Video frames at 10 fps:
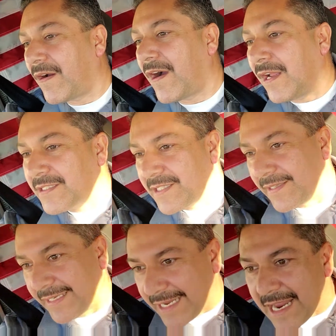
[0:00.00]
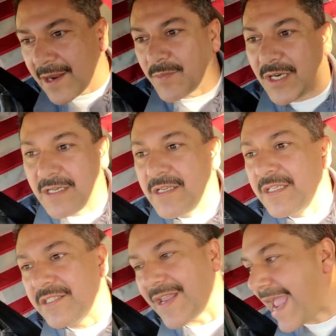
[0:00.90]
onto the camera
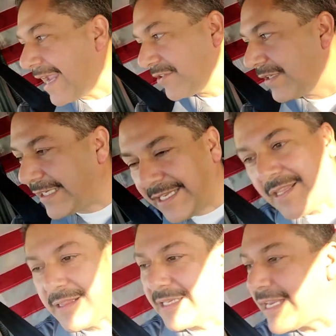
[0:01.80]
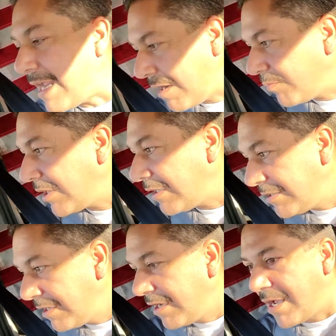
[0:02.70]
to actually get the camera
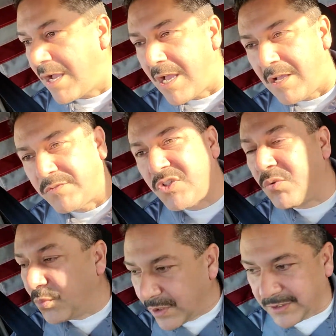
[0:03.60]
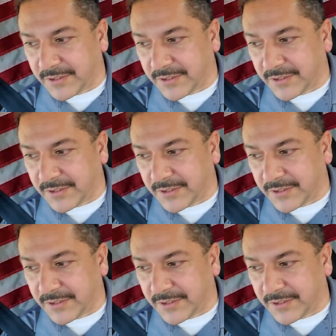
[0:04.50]
to work,